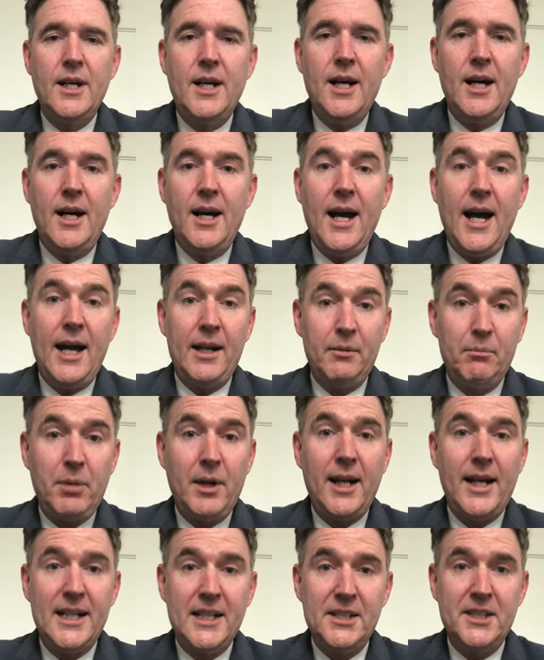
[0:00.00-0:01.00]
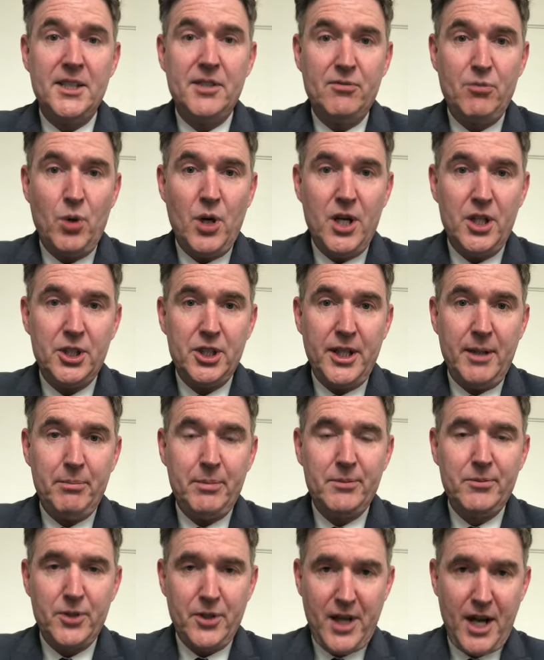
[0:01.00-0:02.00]
uh, and places of
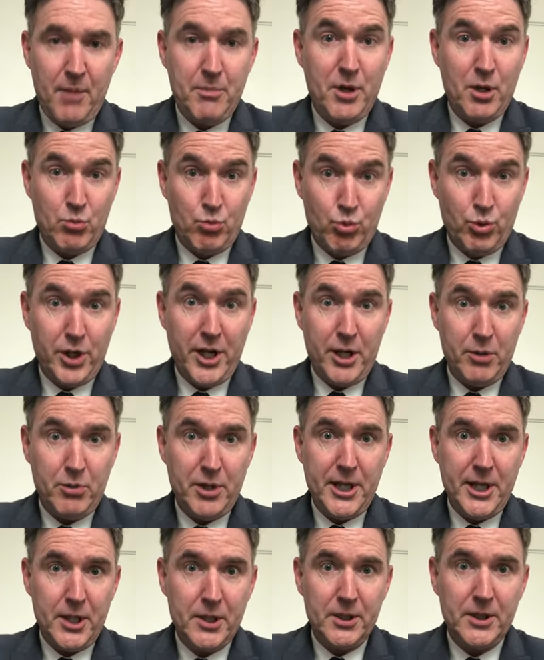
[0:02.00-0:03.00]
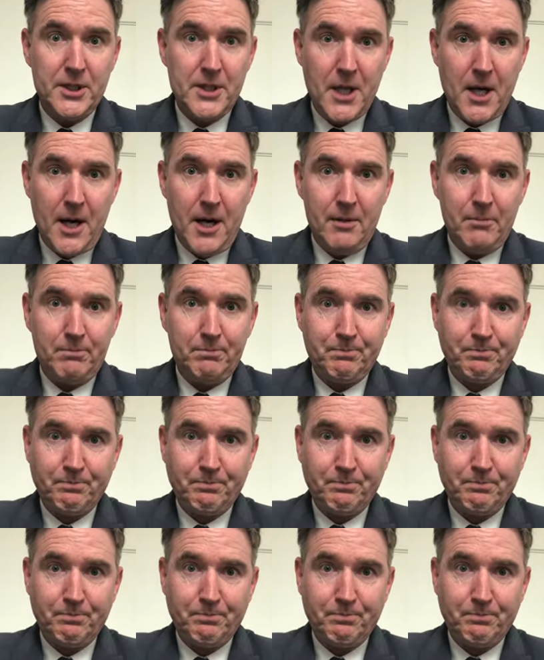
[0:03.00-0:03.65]
worship. So that would be a really, really good start.